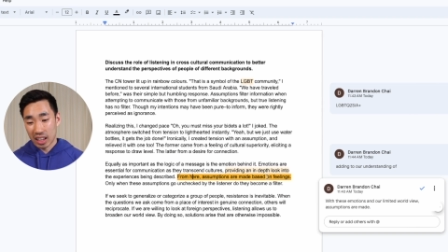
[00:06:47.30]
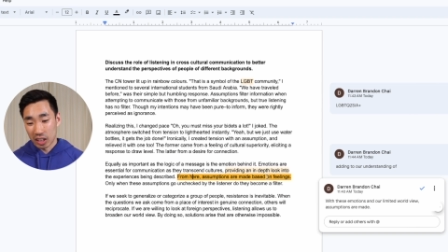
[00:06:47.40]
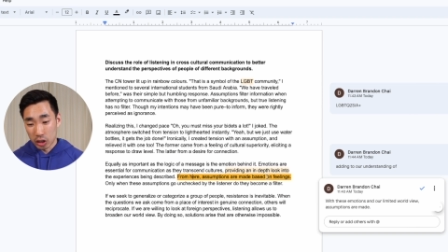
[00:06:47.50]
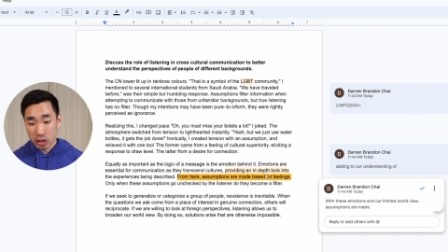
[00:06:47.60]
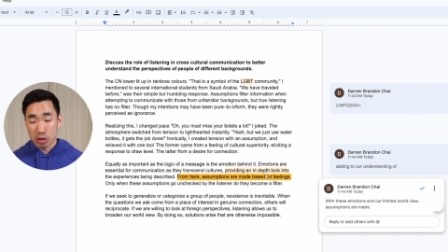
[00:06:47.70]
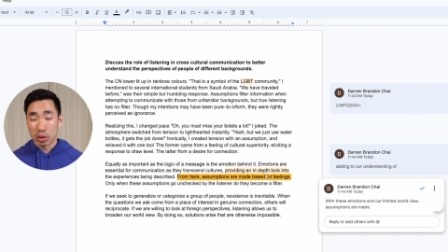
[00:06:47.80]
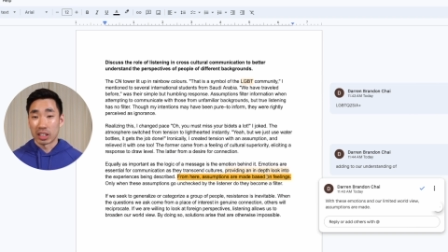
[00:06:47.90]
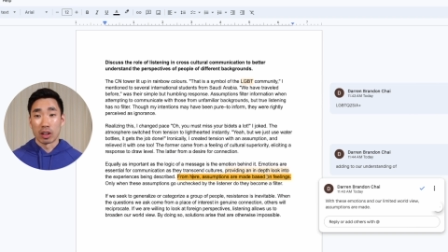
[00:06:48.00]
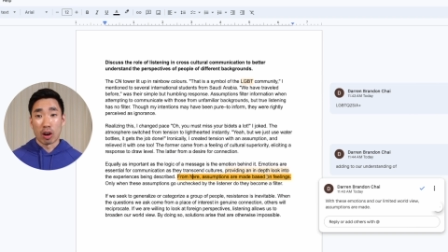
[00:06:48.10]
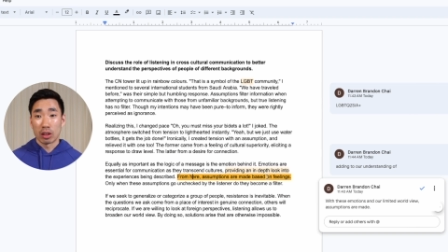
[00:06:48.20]
good to
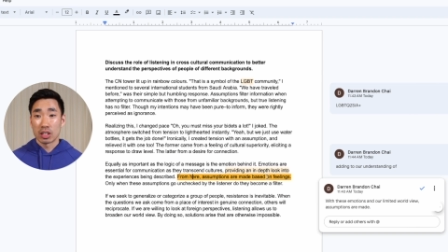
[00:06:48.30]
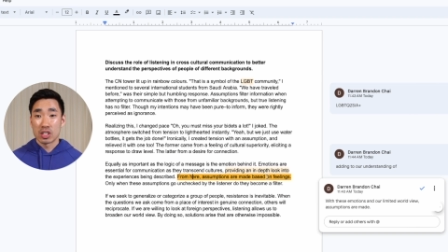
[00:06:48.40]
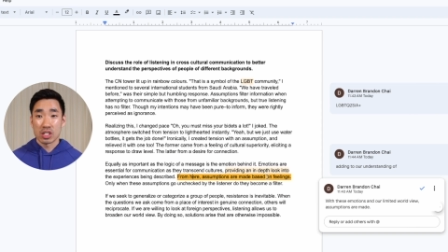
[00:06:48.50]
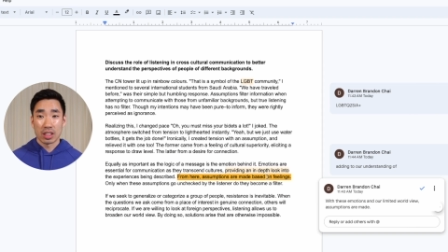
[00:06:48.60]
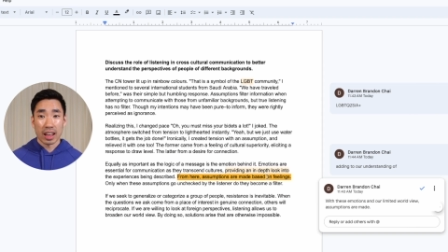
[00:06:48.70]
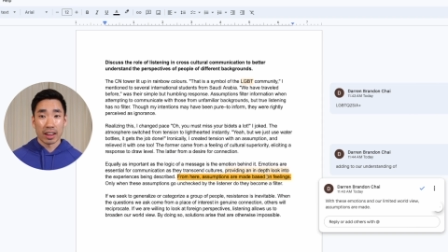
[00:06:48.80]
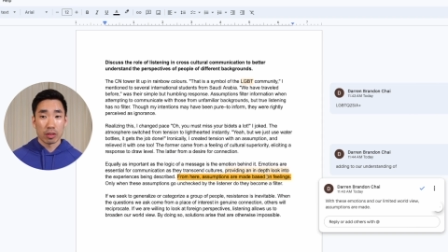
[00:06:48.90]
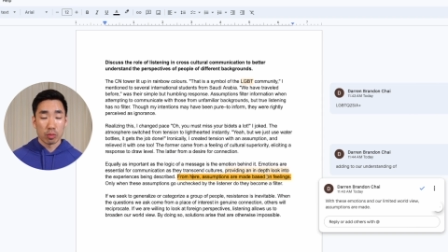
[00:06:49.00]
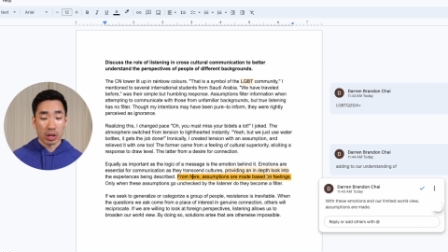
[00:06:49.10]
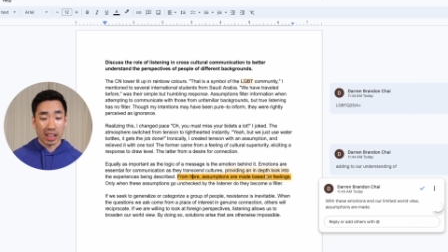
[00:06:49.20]
acknowledge
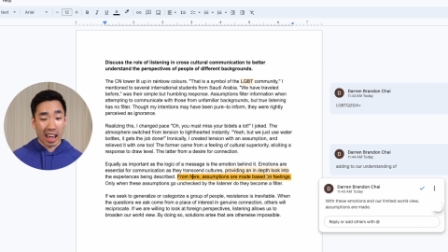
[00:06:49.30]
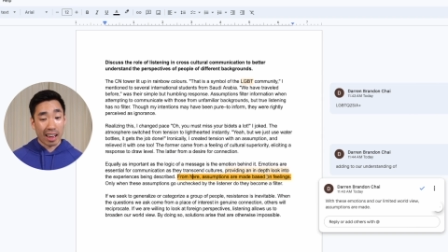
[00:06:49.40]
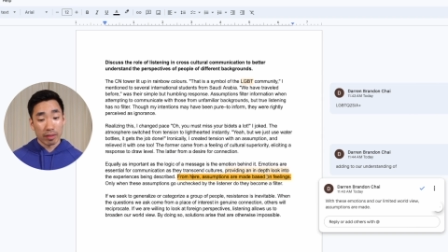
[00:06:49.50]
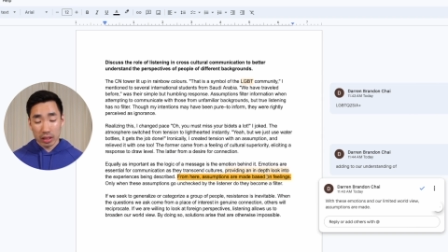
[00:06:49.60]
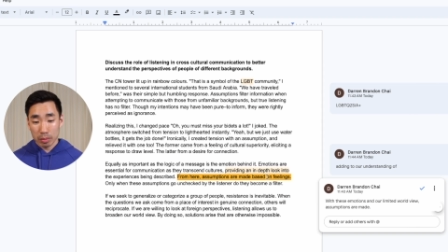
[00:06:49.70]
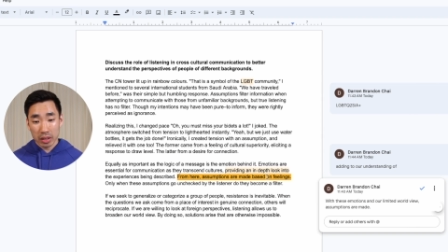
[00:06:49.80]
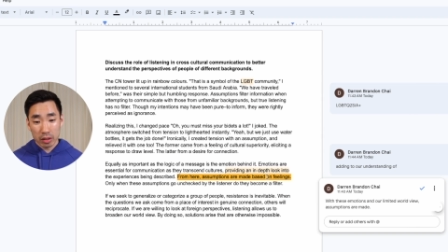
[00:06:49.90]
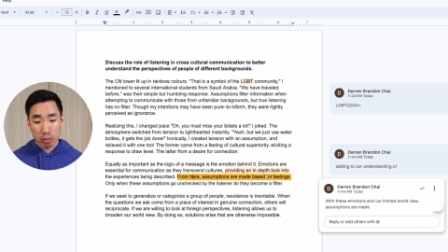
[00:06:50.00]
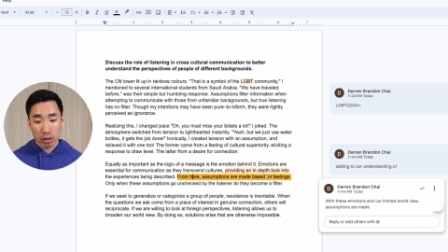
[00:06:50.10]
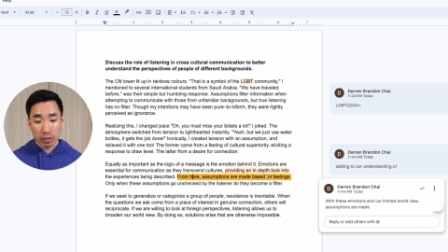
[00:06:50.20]
that we have a
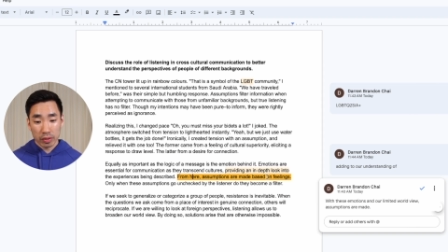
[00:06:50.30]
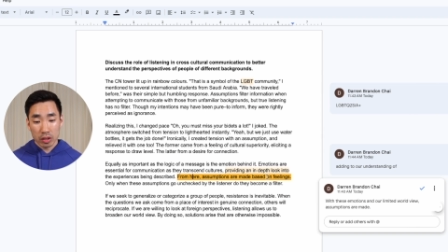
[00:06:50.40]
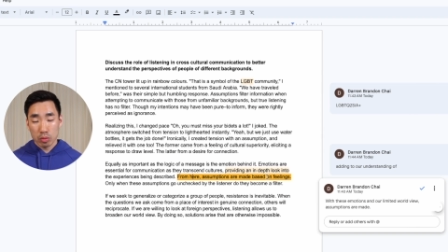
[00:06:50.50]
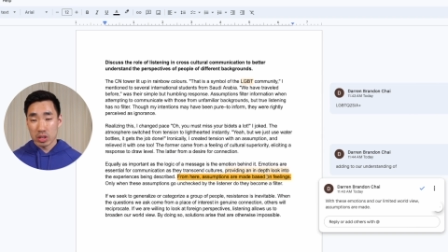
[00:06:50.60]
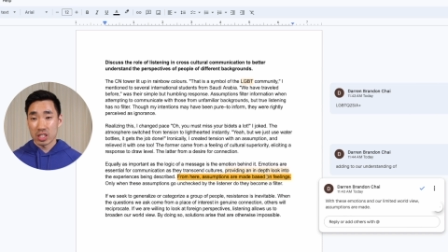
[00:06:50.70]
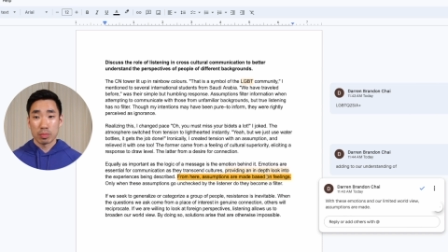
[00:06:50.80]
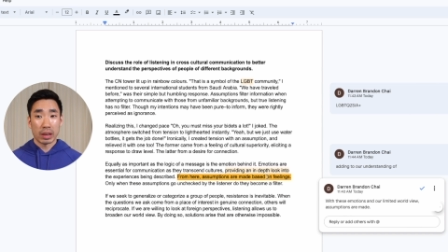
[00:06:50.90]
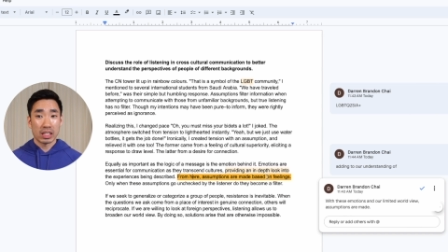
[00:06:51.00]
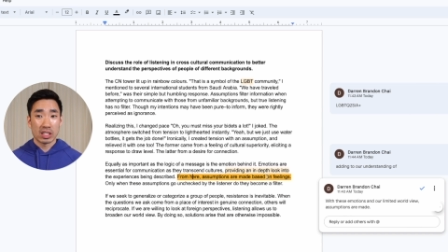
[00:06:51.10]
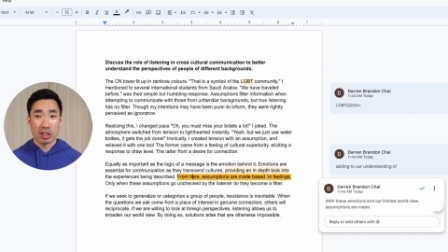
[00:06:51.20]
limited worldview, which is
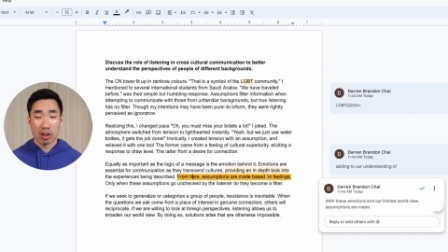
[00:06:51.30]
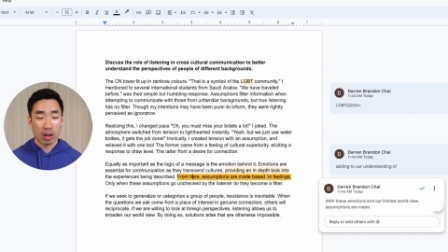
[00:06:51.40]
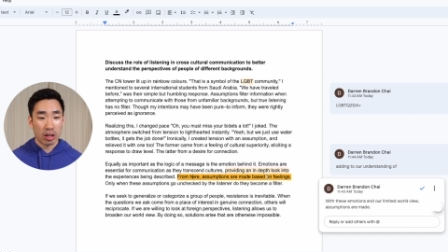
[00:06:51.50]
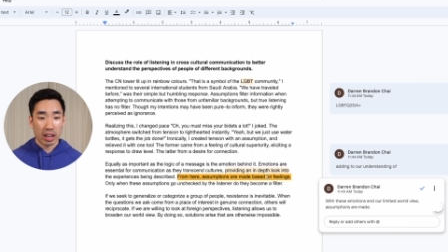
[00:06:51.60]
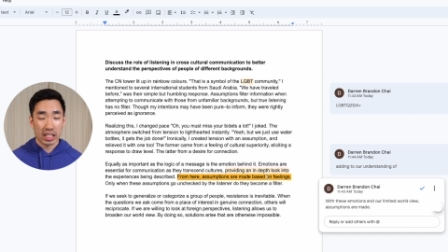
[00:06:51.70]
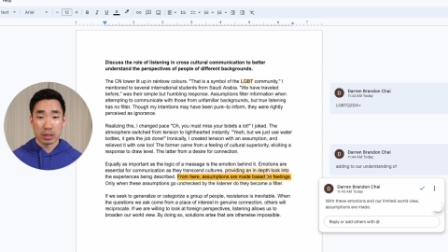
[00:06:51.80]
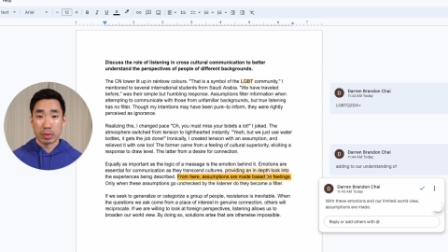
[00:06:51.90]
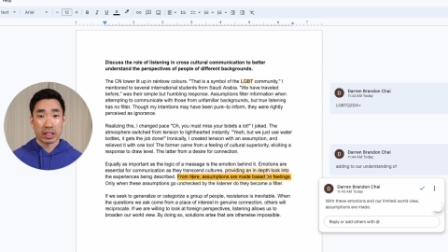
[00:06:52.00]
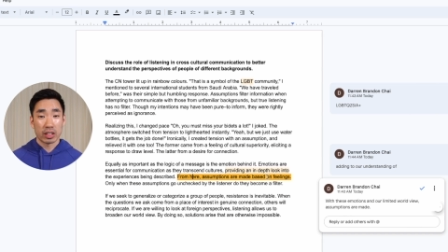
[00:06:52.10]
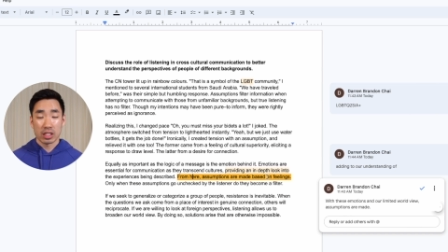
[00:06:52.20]
based on our
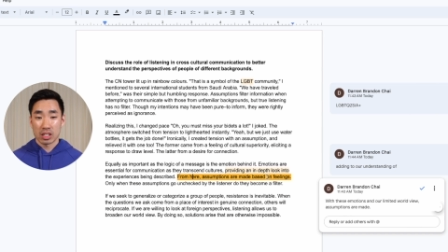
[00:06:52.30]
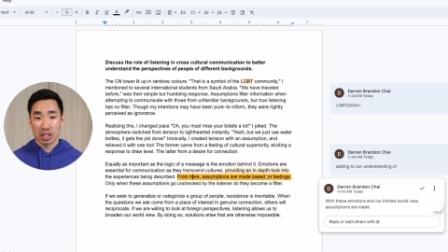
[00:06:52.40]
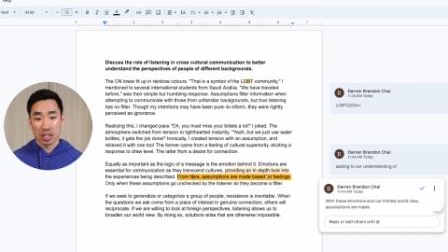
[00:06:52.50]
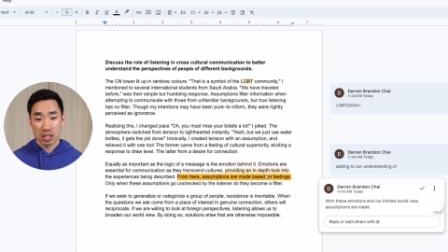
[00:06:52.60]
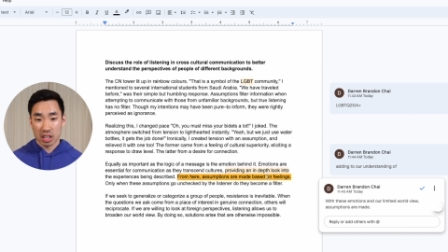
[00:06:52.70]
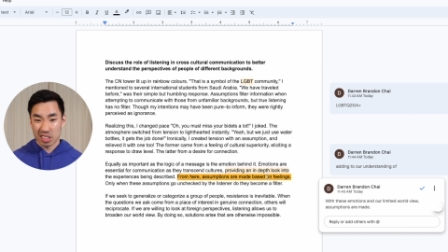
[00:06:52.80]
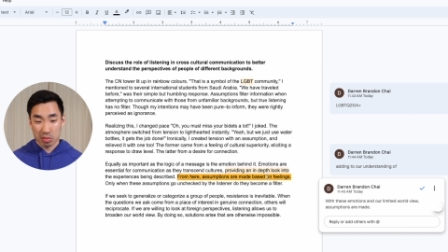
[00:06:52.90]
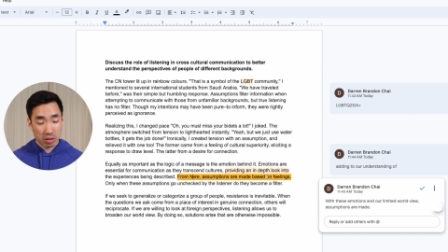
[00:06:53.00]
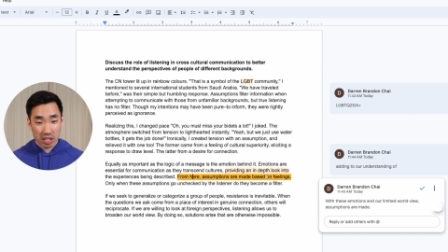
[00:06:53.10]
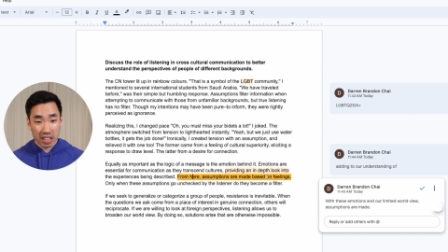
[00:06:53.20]
experiences uh,
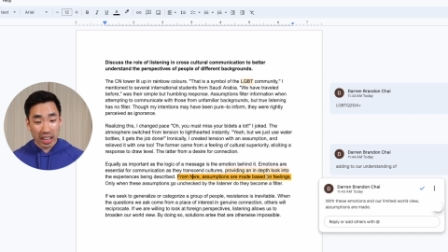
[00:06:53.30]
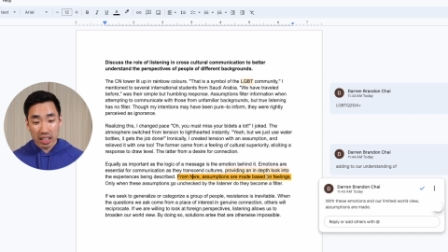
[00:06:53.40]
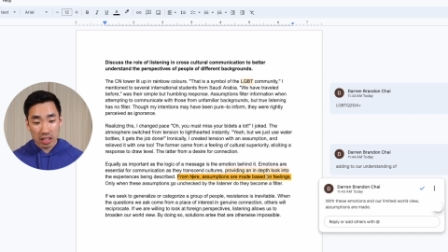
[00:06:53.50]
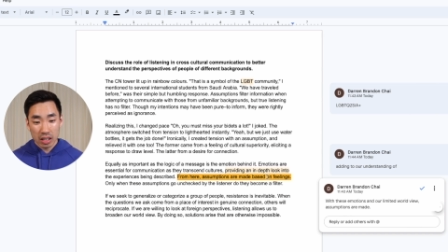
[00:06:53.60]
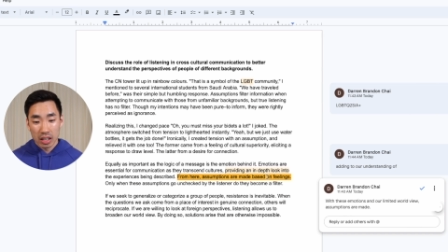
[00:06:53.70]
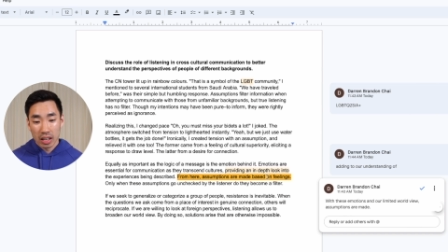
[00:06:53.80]
to date,